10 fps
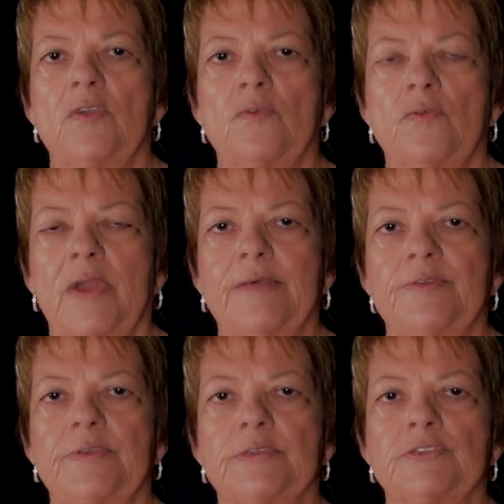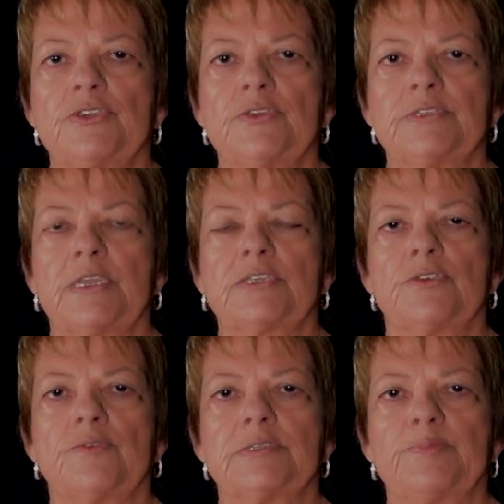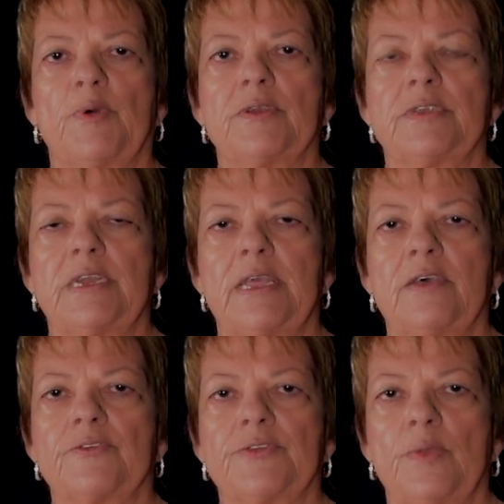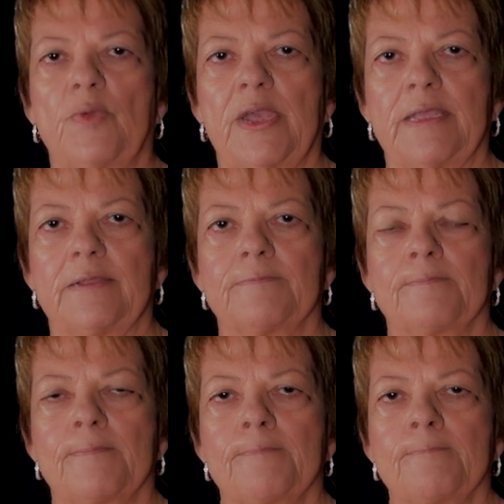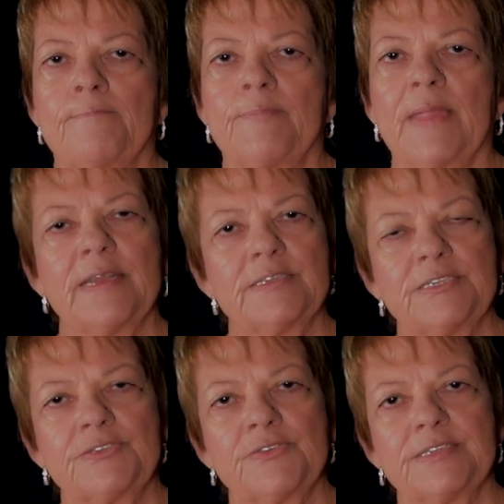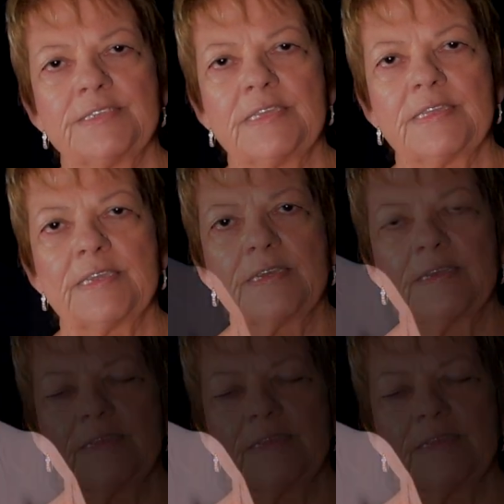rather than choosing to respond in a healthy way. And it's interesting that